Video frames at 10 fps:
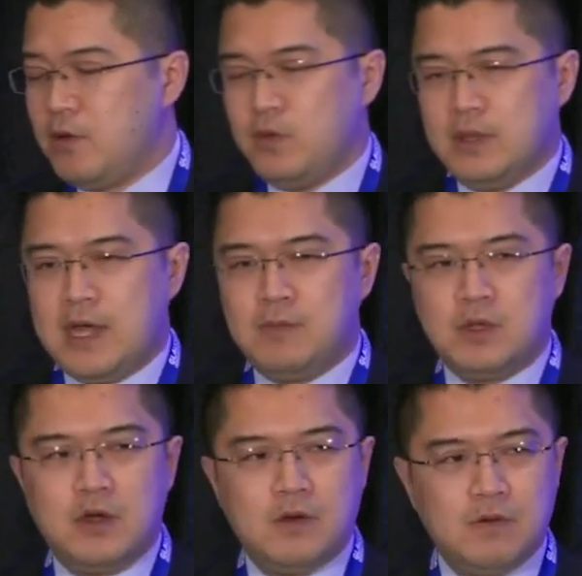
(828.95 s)
We let them
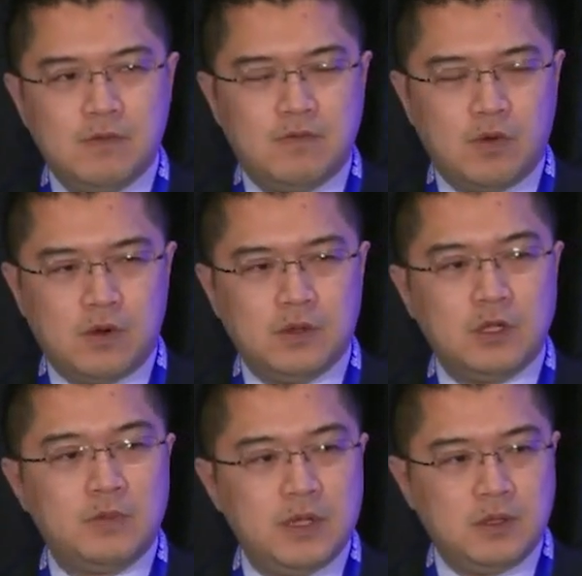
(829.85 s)
go for a
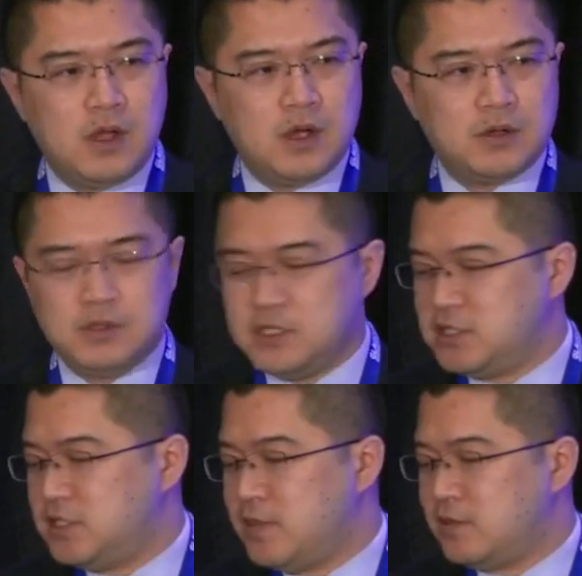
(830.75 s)
little bit longer. This
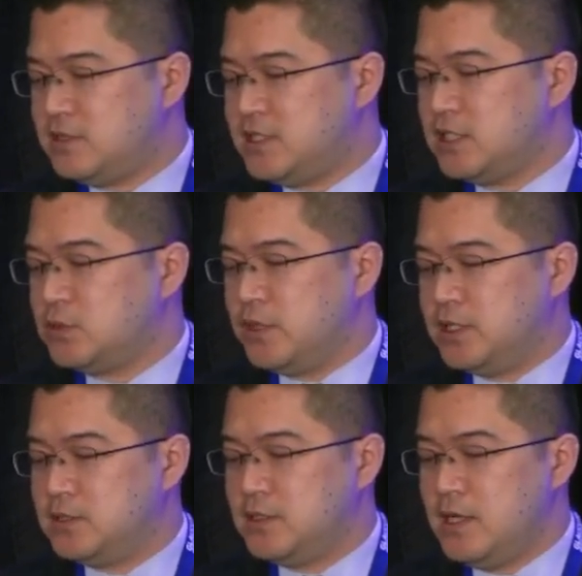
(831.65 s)
is about six
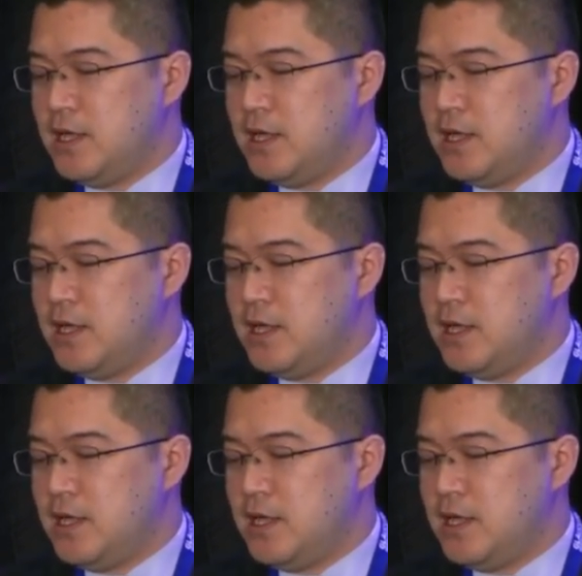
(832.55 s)
weeks.